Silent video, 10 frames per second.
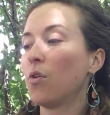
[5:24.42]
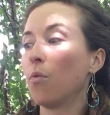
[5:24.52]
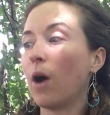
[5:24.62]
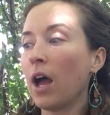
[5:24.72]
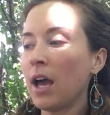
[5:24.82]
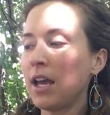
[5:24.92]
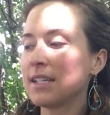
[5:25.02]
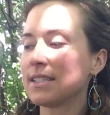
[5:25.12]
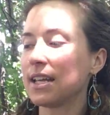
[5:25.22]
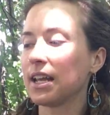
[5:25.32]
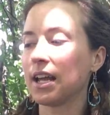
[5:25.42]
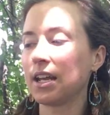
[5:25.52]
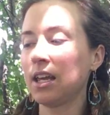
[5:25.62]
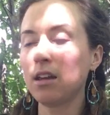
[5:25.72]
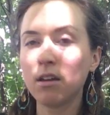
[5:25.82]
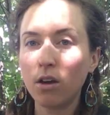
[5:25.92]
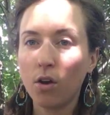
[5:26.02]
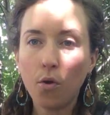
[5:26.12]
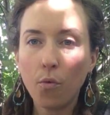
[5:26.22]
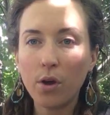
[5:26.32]
Why? Said Annie.
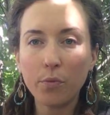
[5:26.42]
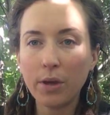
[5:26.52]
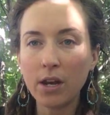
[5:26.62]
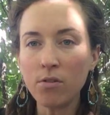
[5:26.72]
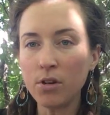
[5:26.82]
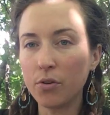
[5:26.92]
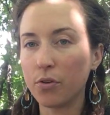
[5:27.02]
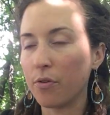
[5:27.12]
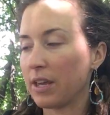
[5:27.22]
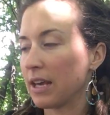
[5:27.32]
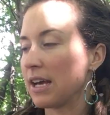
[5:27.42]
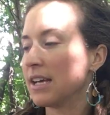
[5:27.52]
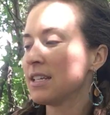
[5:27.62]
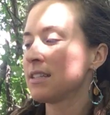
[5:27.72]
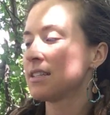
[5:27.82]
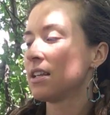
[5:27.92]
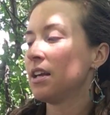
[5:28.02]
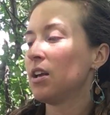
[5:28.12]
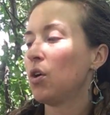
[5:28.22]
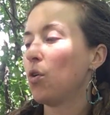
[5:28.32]
Well, we don't know who he is.
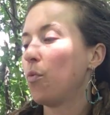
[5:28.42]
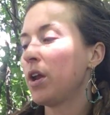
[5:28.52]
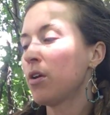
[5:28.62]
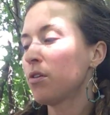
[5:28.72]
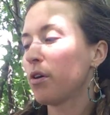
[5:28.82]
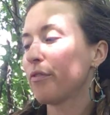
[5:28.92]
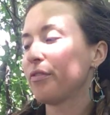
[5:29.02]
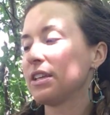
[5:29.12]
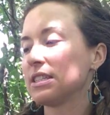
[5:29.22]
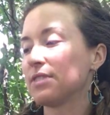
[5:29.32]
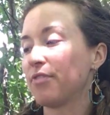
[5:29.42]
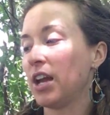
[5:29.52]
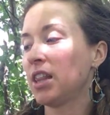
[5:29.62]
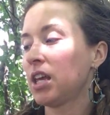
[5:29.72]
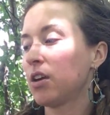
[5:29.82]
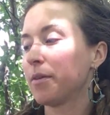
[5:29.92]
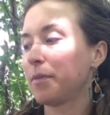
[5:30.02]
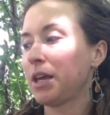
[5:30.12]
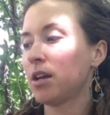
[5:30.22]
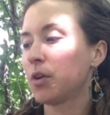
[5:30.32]
We don't know if he's friendly or
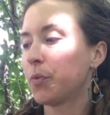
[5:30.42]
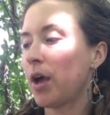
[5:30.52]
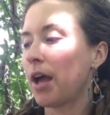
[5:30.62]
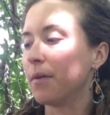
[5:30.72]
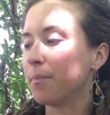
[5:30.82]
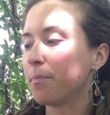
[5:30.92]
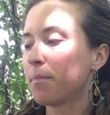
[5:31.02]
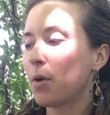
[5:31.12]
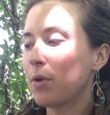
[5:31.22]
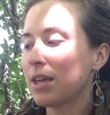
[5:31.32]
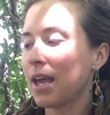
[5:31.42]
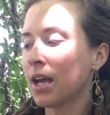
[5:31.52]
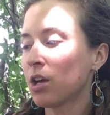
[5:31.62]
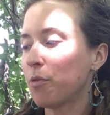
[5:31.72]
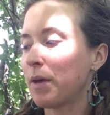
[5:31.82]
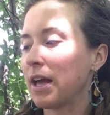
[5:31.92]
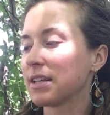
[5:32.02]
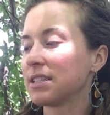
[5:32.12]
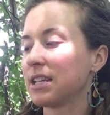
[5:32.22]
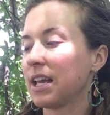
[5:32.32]
mean or what. But we can't go
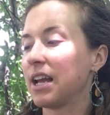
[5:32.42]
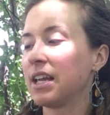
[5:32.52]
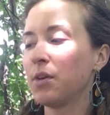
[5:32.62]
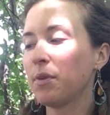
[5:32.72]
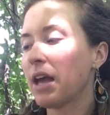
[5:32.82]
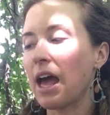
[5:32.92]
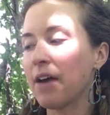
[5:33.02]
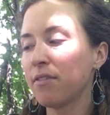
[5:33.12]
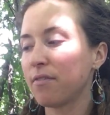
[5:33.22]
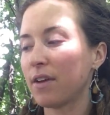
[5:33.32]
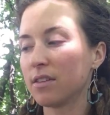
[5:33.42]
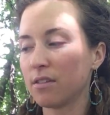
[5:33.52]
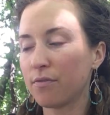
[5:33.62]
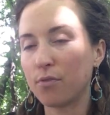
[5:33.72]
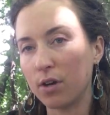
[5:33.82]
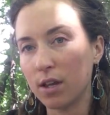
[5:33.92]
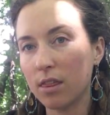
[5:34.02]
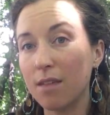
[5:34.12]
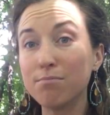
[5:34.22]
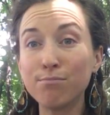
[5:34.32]
back, said Annie. We haven't found the
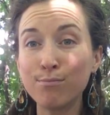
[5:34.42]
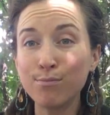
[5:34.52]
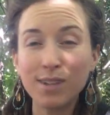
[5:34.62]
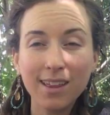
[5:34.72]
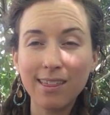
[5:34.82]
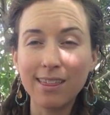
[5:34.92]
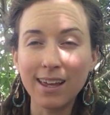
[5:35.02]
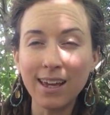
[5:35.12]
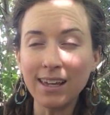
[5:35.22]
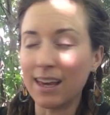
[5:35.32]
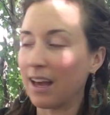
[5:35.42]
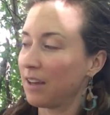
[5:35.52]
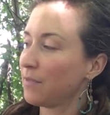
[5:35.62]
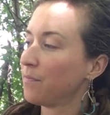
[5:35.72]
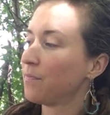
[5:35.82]
fourth thing yet.